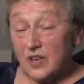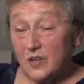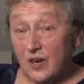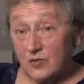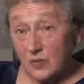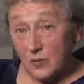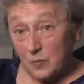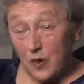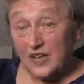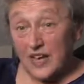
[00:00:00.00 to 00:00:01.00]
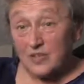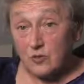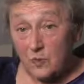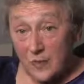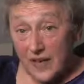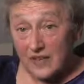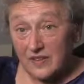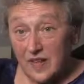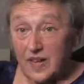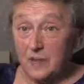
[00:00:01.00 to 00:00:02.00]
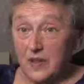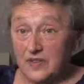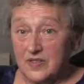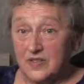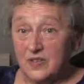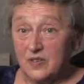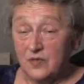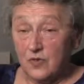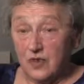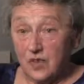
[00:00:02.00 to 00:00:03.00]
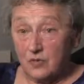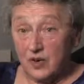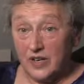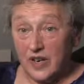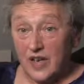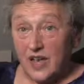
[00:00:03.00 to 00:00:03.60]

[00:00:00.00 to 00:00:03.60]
you have to one has to abandon that hypothesis and look for another one,